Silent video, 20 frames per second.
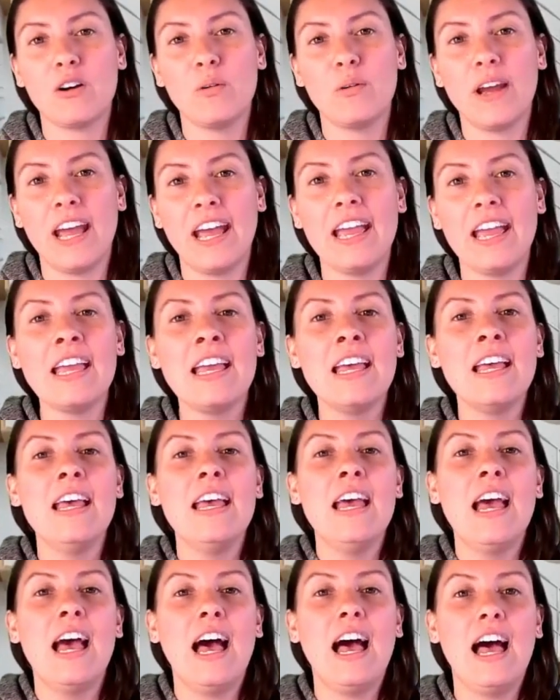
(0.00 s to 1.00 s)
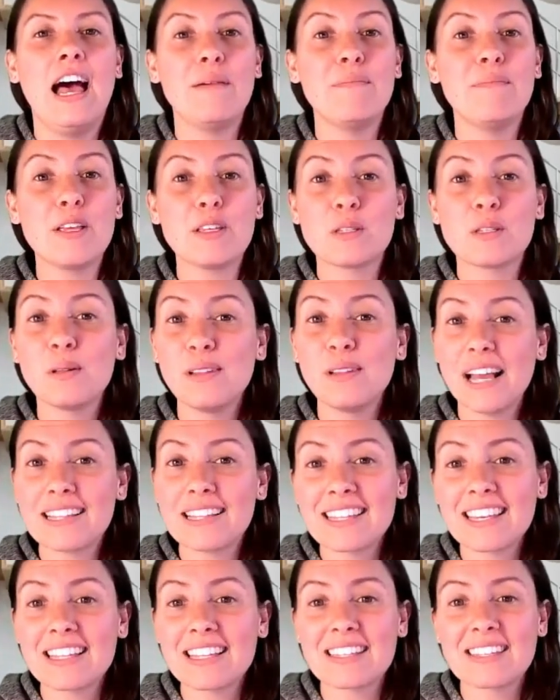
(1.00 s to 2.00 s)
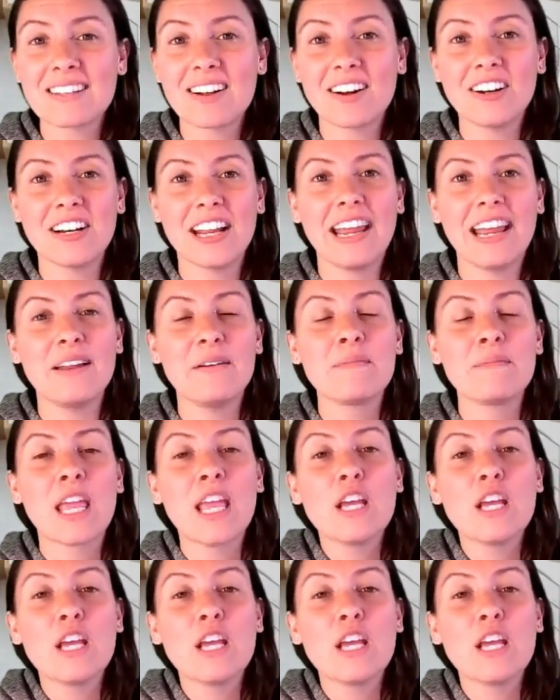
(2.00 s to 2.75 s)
okay? So let's get started.